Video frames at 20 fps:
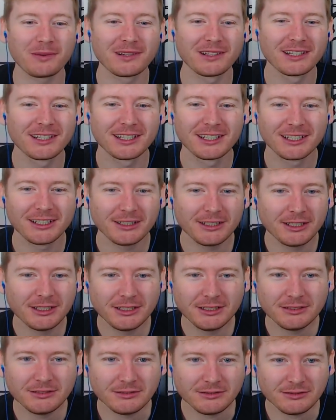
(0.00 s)
I saw
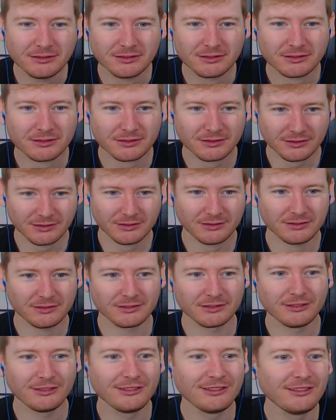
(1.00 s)

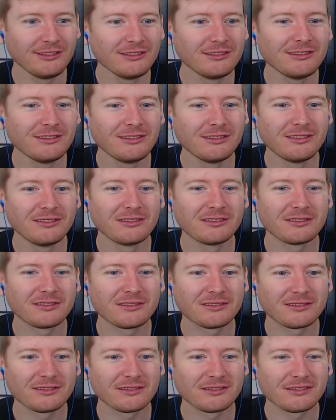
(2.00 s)
Josh and Simon
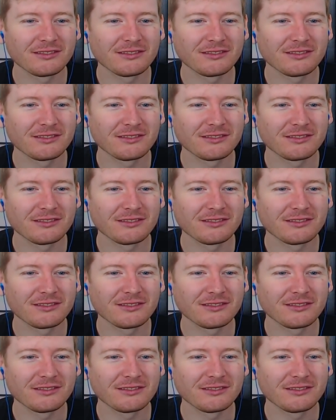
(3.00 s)
run that